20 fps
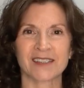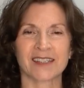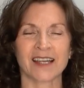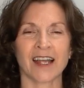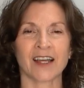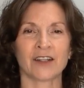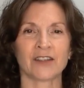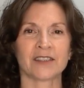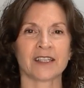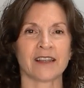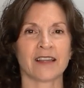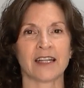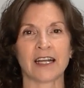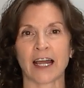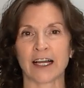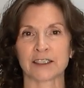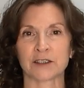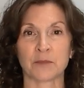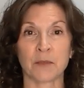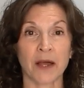sales in the
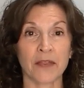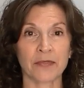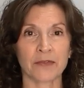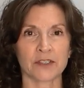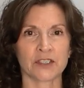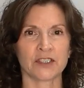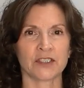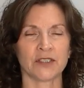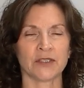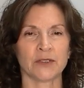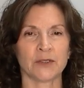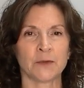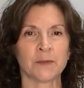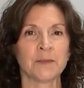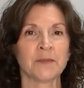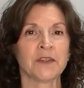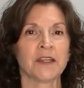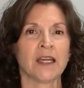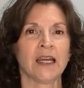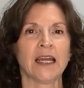next month or two.
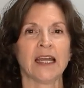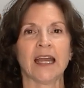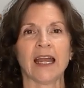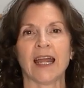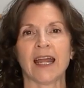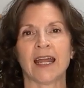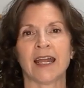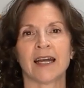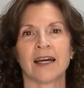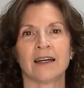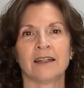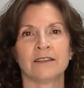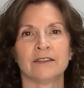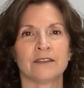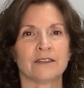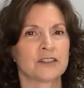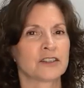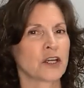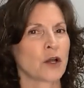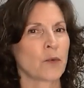And
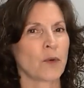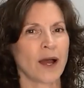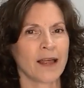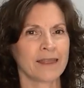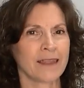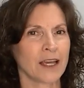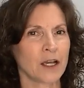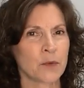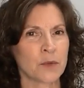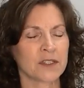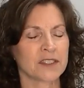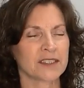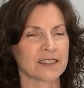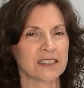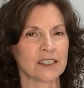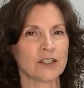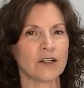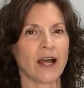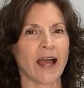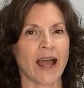so I think we're
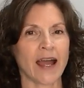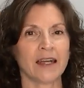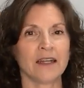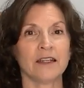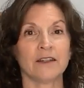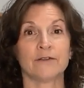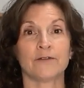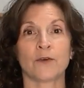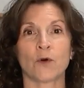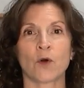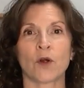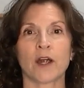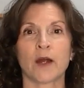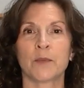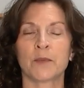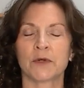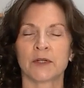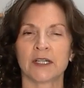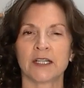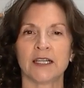still headed for a
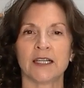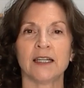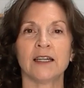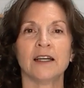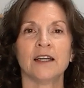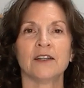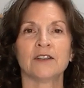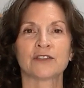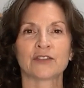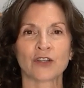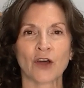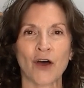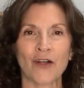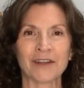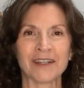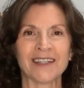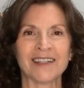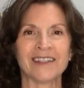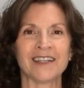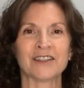pretty
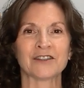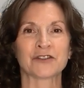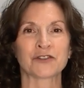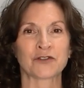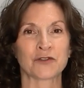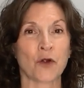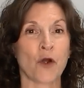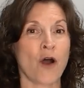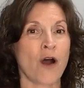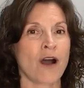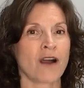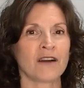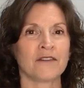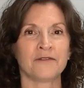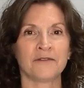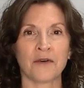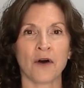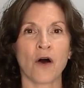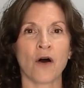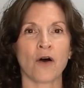solid, strong
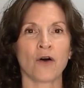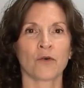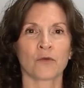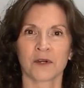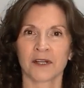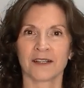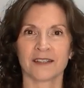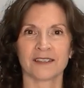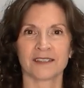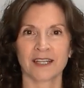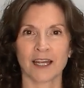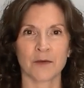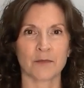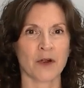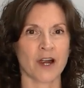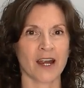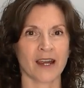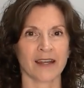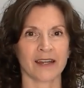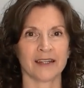fall real estate
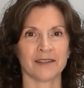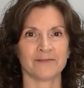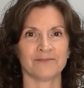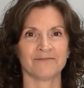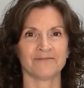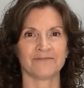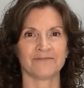market.